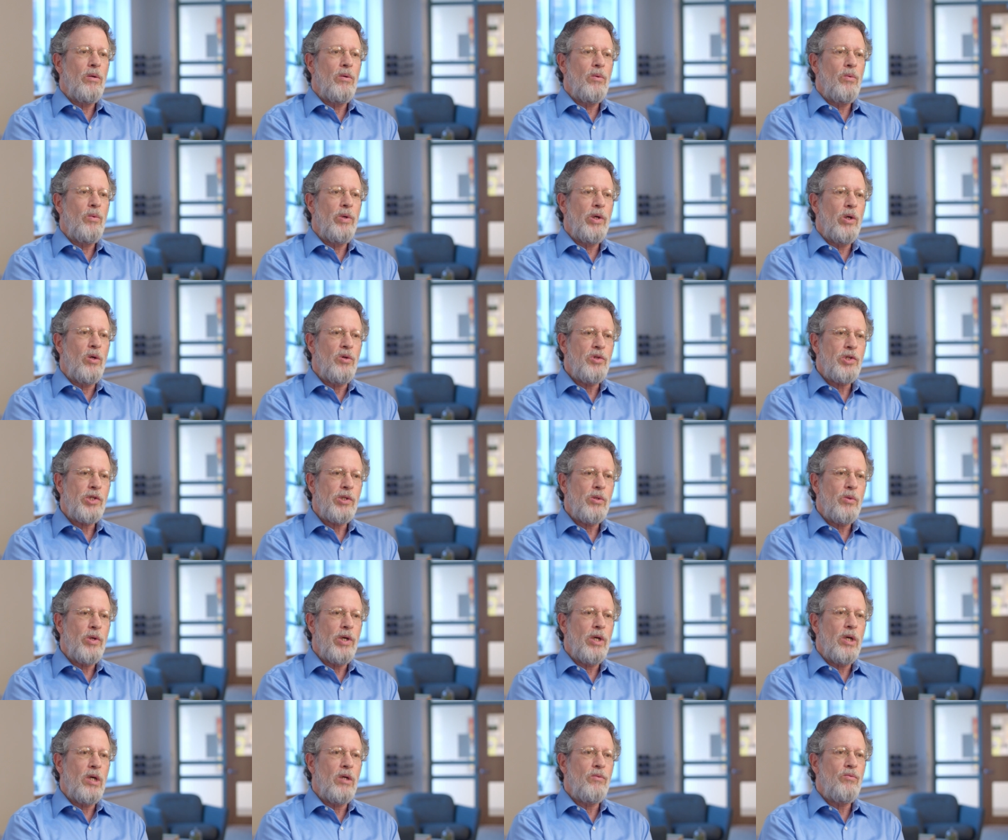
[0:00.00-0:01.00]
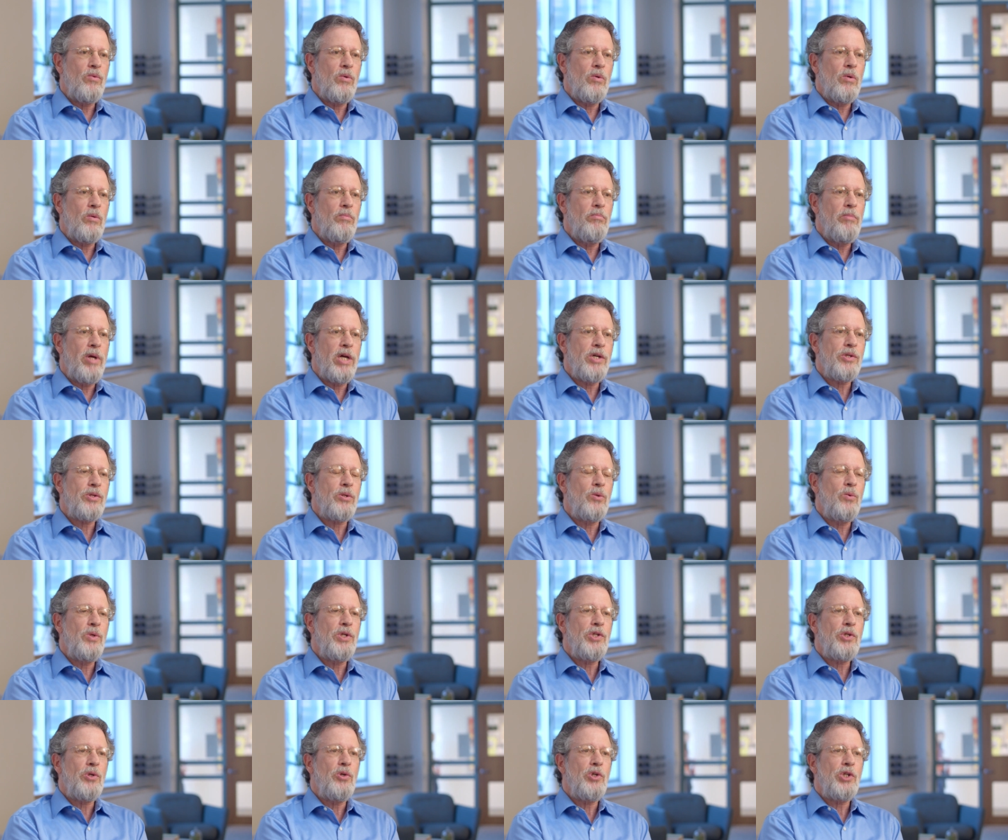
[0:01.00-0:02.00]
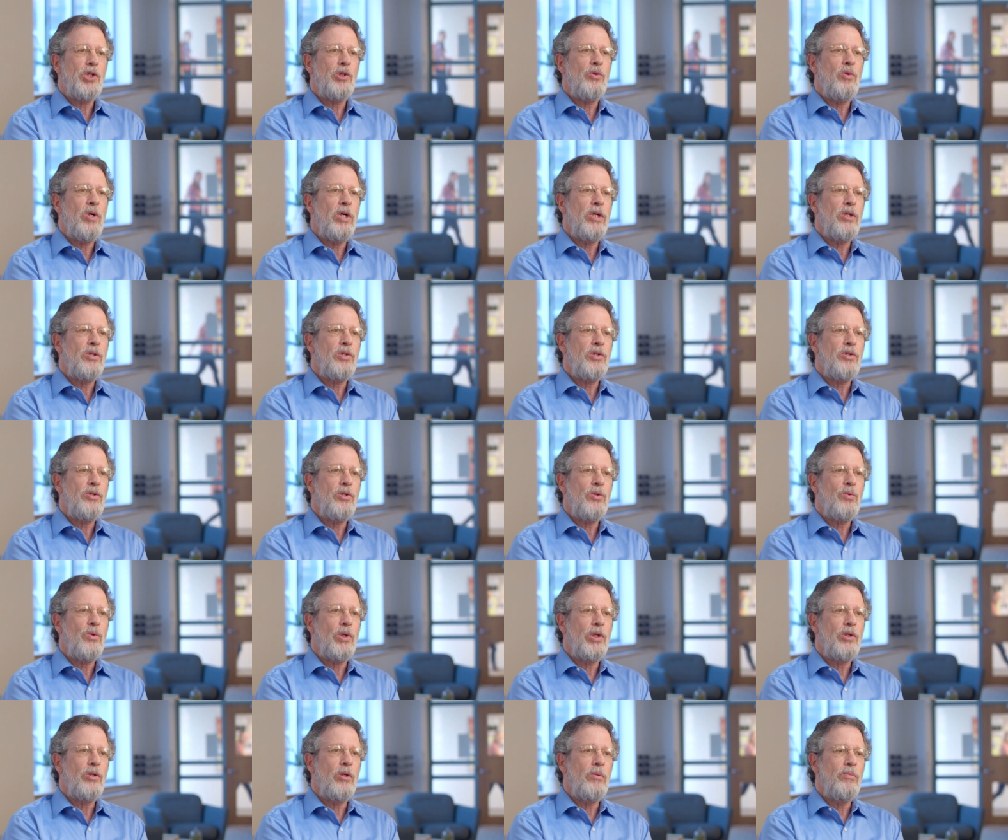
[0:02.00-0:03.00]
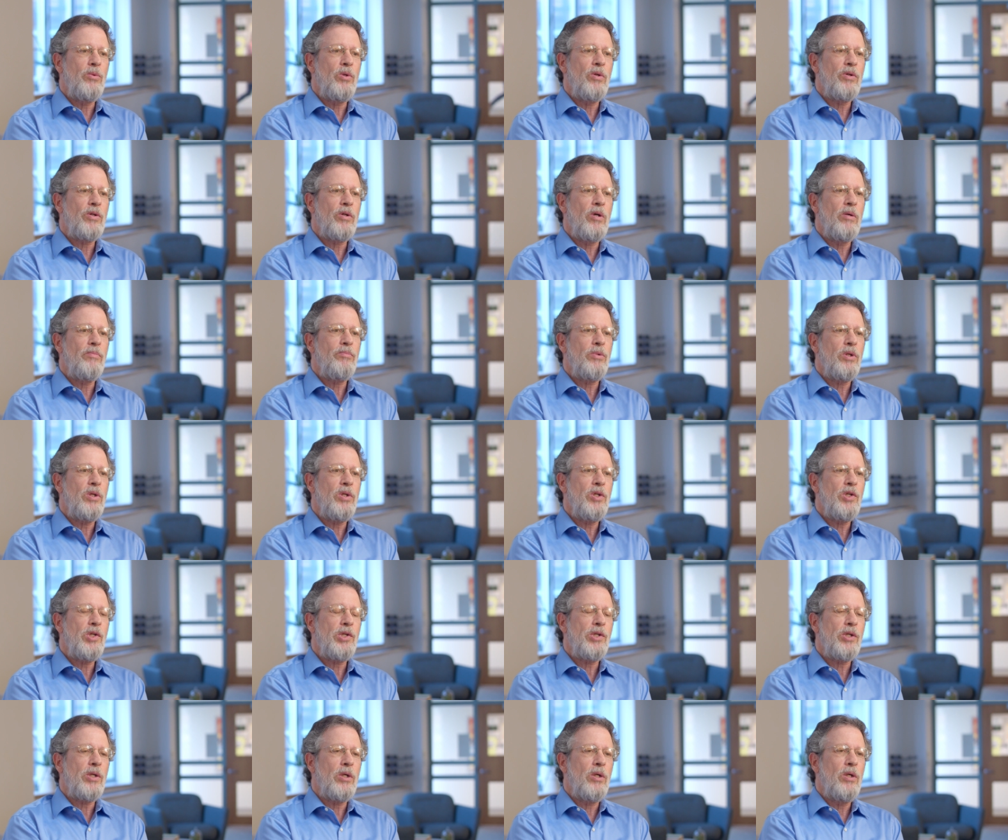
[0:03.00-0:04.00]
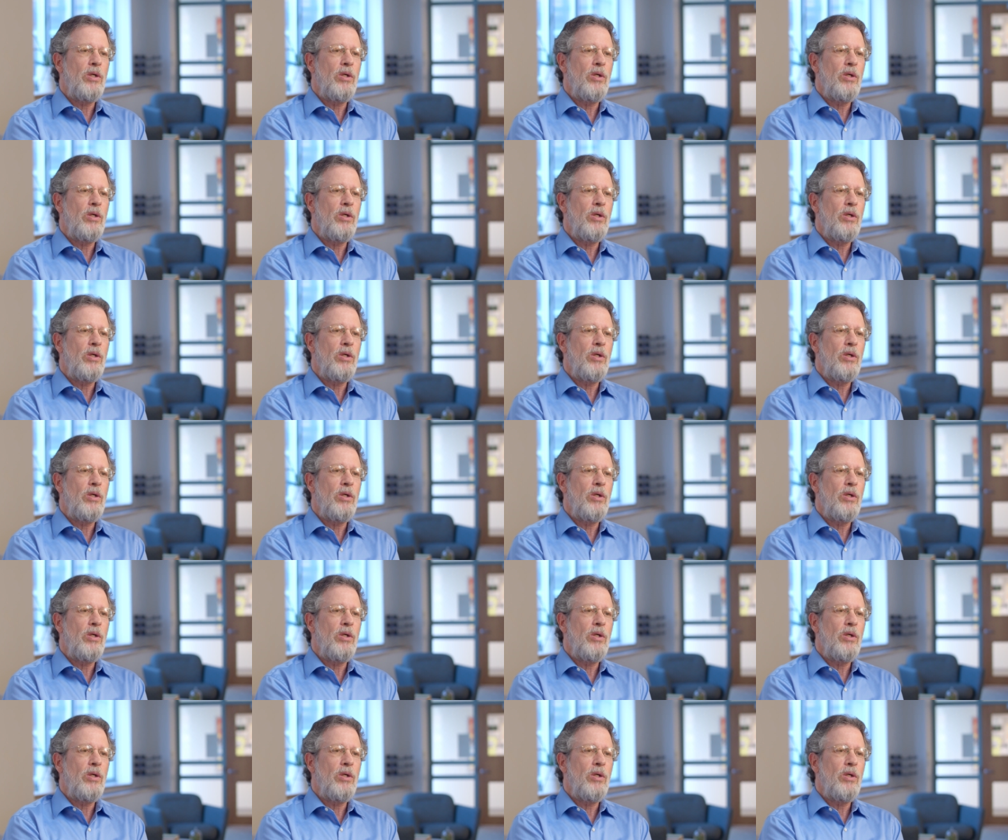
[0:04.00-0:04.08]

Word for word: We also have master research alliances with a number of companies.